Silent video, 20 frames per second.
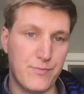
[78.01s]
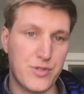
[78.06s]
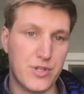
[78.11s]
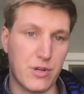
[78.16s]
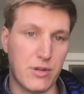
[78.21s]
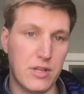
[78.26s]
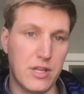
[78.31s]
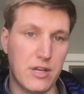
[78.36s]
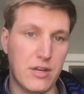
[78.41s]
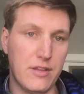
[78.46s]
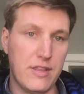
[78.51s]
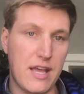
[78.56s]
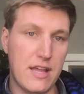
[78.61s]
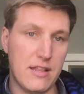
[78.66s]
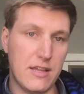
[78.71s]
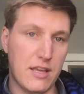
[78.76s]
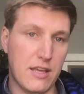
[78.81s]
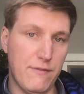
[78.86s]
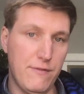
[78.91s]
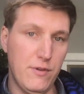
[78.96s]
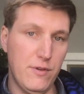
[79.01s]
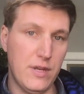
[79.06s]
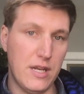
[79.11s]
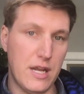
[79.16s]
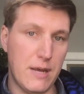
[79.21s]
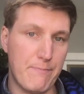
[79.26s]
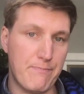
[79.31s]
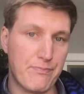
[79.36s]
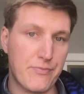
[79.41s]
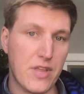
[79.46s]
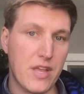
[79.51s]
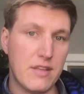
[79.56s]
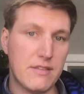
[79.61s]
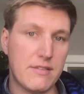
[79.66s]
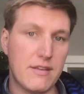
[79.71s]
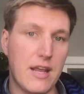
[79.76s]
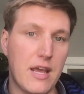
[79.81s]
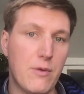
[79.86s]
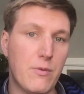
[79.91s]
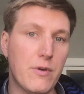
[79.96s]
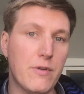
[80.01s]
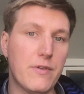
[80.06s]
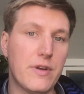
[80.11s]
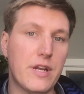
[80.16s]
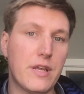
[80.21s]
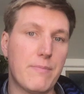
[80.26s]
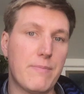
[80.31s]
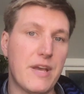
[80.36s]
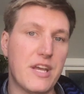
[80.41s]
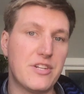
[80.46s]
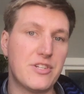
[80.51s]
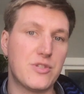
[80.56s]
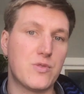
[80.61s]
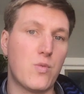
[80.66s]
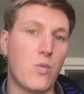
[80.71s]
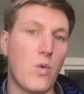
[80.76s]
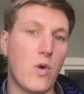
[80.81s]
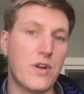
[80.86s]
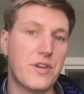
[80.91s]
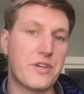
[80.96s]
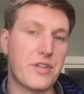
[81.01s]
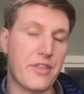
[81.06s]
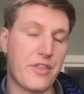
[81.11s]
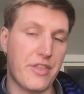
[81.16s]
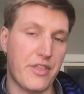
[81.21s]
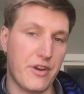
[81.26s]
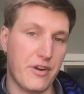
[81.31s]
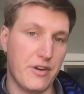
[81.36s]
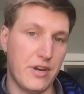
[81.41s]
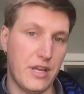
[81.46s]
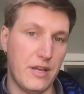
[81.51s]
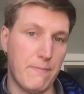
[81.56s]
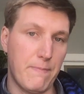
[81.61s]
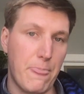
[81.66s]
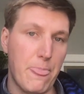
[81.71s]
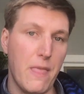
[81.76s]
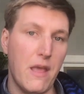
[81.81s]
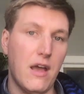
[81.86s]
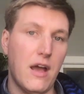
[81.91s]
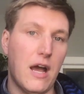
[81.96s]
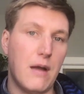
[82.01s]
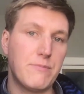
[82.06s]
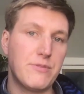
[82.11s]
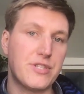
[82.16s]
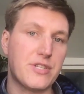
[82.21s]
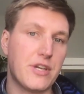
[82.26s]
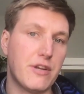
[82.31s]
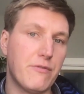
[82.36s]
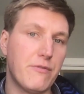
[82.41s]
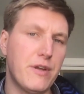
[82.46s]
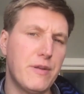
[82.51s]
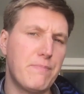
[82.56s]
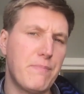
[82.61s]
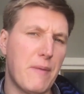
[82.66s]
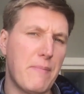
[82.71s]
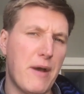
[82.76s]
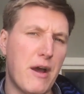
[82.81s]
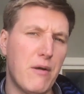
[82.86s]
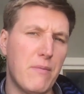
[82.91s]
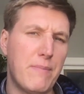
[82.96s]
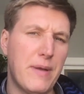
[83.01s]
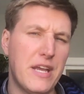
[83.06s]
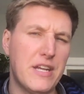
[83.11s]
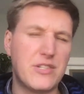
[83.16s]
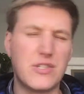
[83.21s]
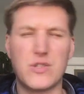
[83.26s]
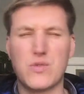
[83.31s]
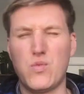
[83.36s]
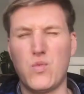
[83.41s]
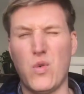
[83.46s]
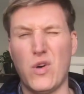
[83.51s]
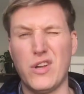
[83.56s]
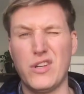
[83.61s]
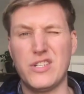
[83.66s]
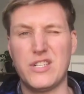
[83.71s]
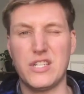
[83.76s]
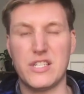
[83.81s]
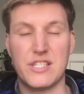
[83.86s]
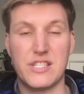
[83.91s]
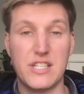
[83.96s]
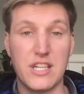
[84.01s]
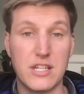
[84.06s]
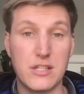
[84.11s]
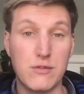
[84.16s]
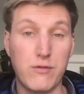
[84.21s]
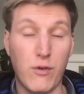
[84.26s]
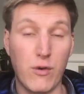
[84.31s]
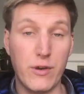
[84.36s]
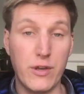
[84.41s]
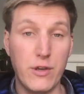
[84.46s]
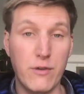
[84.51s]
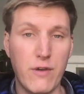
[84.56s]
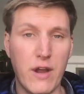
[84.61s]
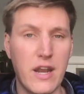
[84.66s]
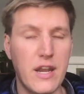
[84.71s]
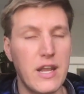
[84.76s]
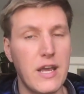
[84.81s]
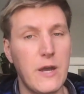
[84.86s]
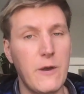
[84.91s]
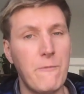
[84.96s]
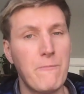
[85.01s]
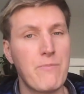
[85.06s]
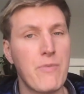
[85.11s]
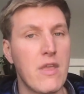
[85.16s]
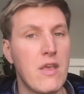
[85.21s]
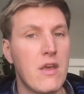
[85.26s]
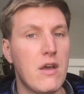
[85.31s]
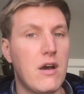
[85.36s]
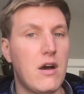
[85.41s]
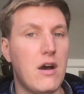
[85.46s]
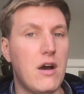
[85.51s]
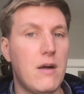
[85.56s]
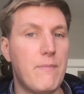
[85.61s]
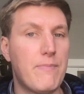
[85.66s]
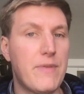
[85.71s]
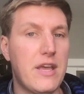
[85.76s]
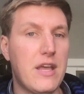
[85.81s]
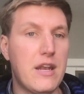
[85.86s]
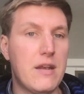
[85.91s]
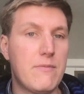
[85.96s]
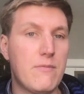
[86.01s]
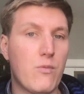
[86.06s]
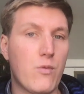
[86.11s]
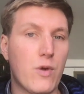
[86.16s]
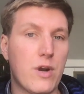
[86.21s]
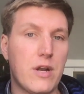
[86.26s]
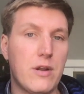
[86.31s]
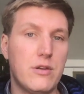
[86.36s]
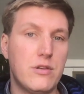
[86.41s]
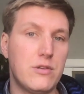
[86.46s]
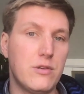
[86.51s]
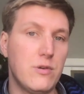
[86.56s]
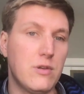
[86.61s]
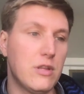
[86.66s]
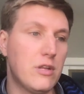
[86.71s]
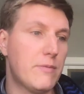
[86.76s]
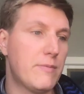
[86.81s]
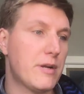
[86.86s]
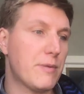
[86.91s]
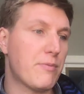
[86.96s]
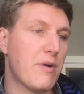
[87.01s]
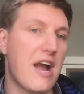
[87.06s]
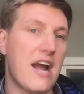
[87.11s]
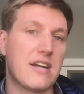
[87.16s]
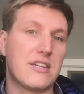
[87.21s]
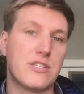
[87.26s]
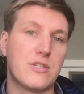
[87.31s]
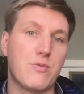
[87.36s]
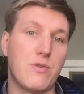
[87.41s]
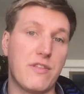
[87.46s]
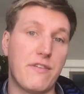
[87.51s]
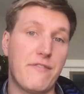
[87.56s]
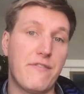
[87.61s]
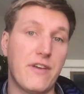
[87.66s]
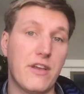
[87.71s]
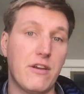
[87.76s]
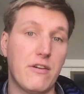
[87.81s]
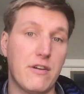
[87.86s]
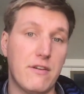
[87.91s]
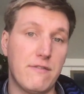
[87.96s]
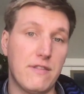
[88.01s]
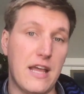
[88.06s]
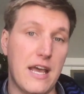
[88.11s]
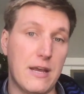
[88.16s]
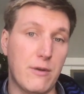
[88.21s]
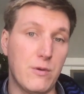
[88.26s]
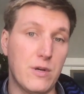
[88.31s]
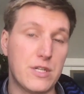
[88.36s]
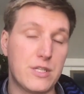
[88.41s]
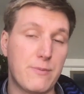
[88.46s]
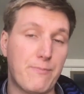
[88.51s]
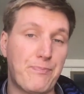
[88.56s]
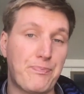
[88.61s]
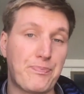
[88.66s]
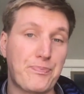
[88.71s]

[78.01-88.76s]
So click on that link if you need it. Today we're reading pages 1 to 30. I'm just going to read about pages 1 to 6 for you right now, and we're going to do a little bit of practice with figurative language.